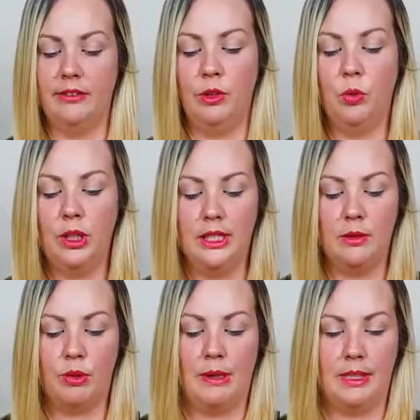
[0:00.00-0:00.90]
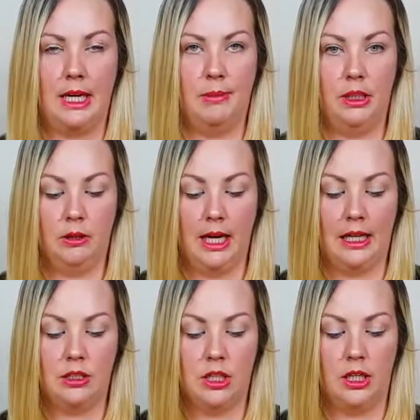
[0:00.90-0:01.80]
if you wanted to brown tape it, you
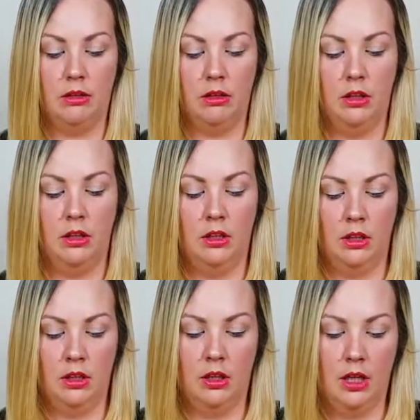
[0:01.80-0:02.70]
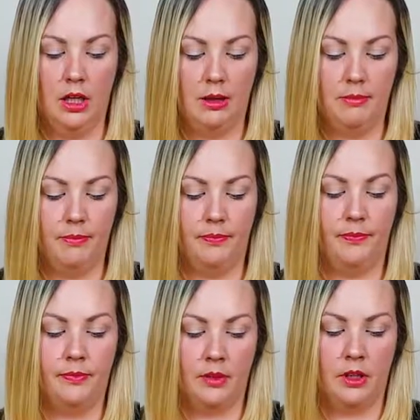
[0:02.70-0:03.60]
can do.
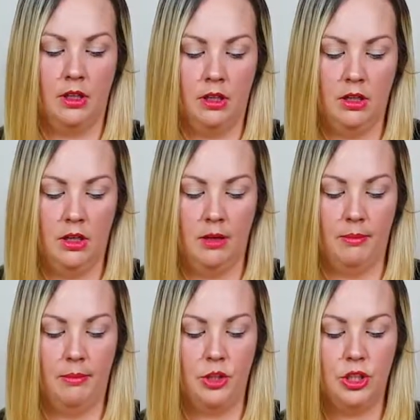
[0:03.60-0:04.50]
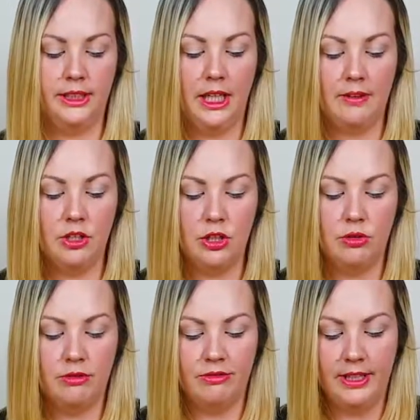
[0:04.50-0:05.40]
But just let the
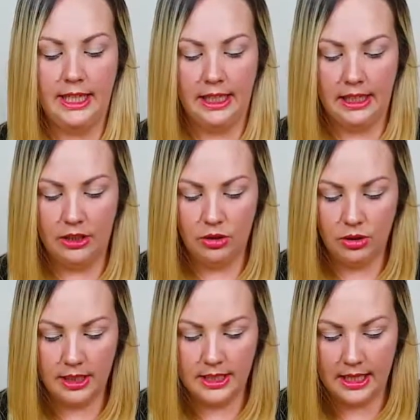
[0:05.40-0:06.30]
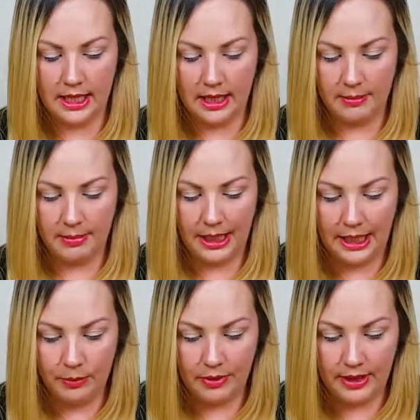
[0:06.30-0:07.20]
children feel it, look at it,
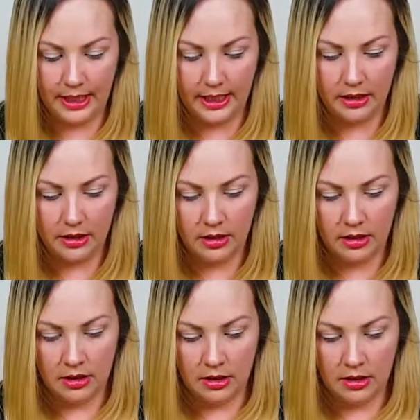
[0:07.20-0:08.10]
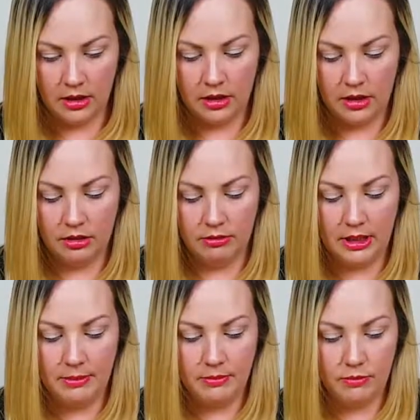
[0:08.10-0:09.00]
play with it.
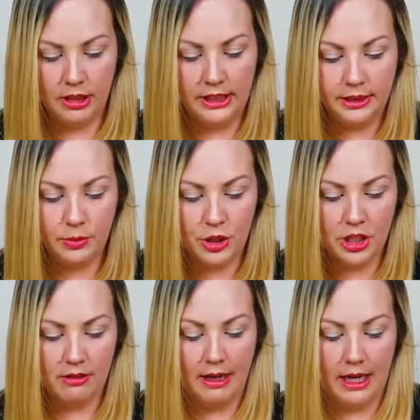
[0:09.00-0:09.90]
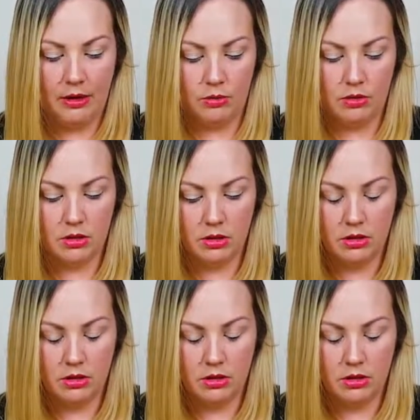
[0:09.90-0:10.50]
Really, really squish it around.